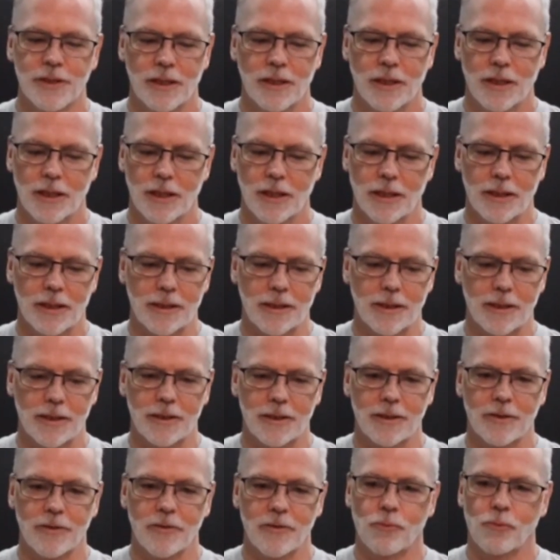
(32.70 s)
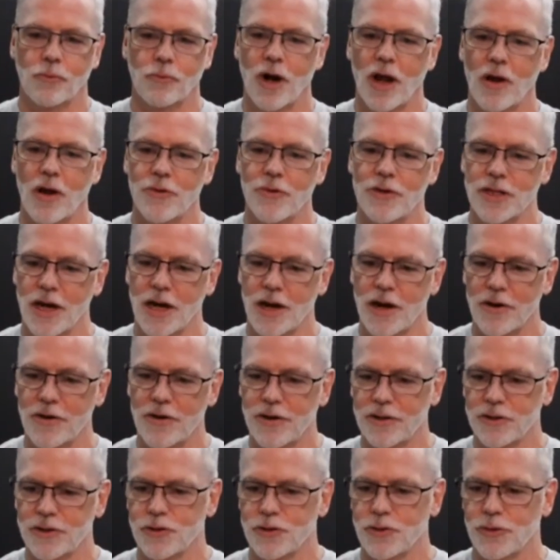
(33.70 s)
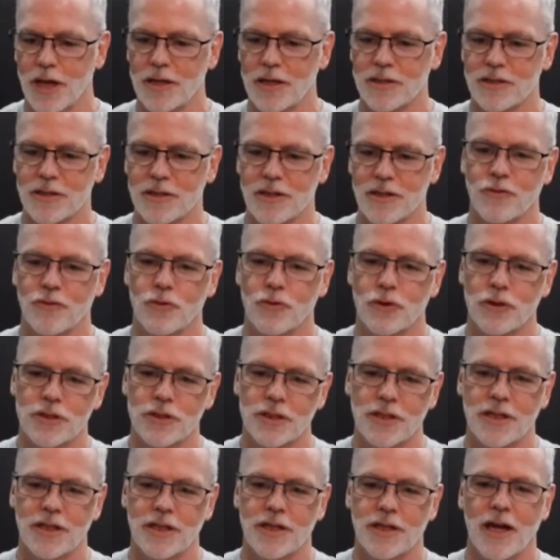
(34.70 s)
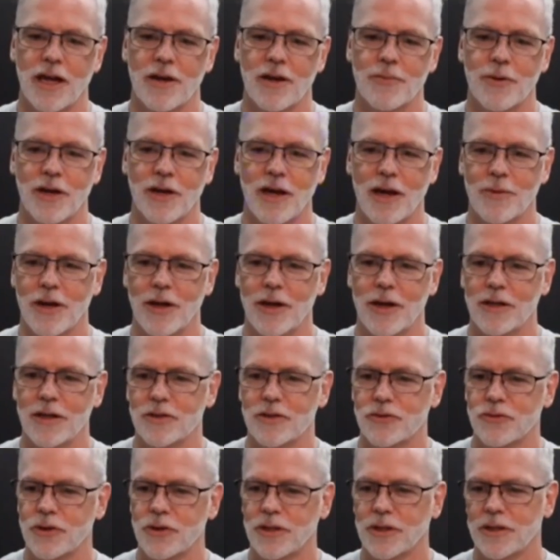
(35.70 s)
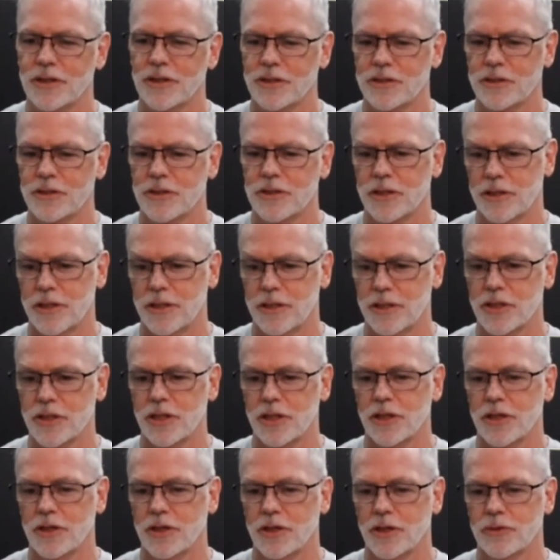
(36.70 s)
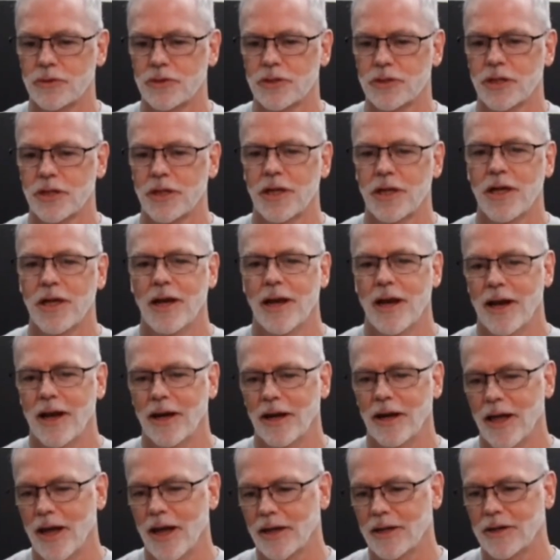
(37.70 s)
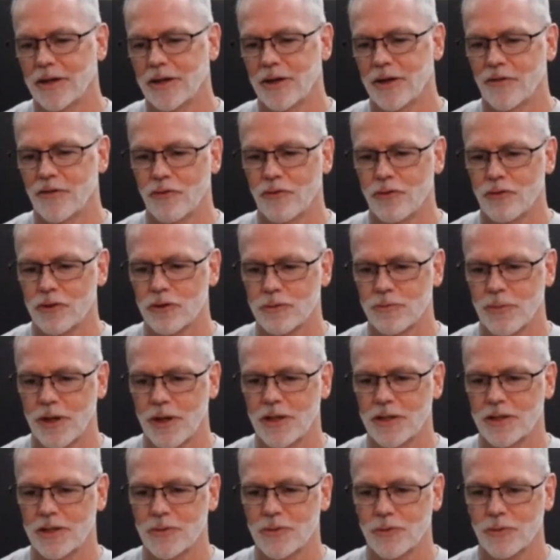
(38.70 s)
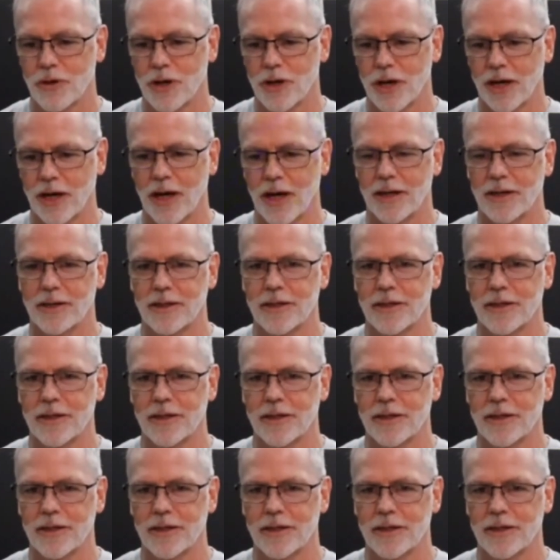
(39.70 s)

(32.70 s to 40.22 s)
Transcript: When I retired in 2014, I became the head strength conditioning coach at Lackland Air Force Base, where I got